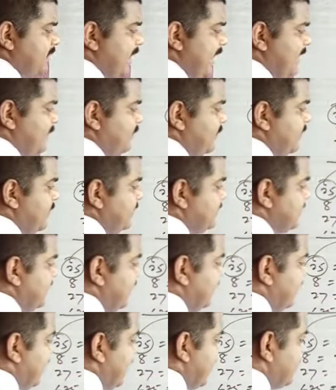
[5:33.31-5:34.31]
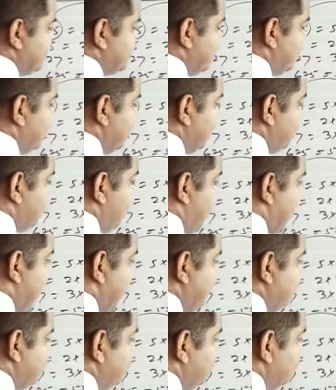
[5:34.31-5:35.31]
can be written as
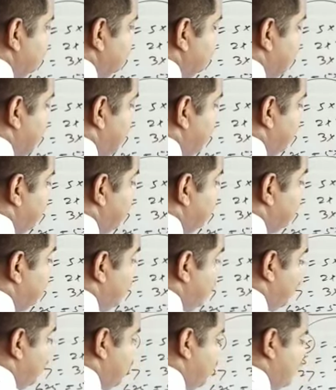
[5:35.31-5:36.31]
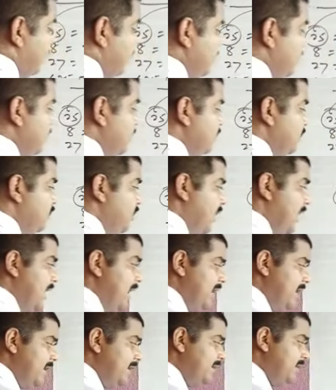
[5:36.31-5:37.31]
5 to the power 4.
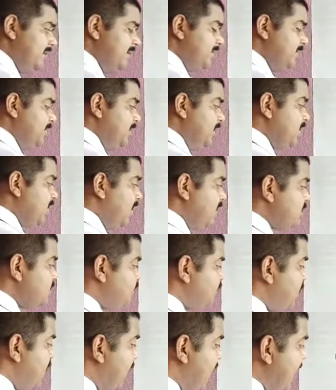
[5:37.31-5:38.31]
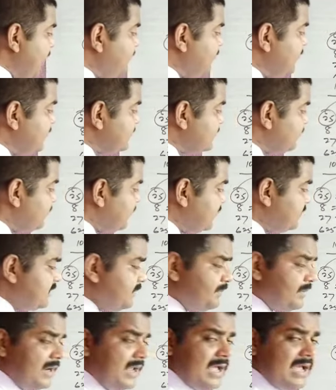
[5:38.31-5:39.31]
Why? Because 5 is
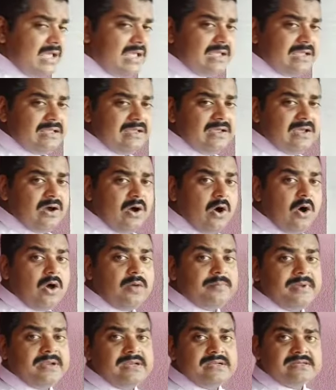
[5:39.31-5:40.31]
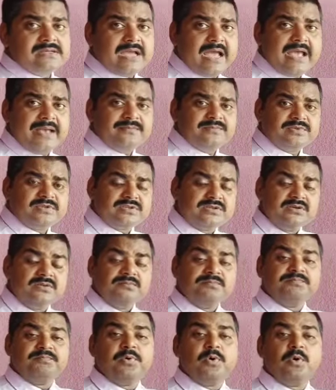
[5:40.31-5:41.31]
multiplied how many times?
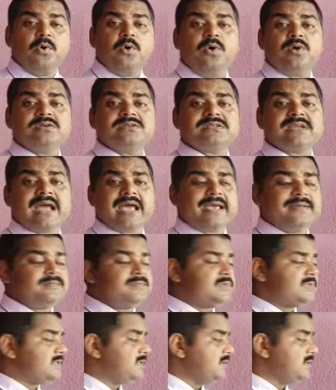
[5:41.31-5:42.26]
4 times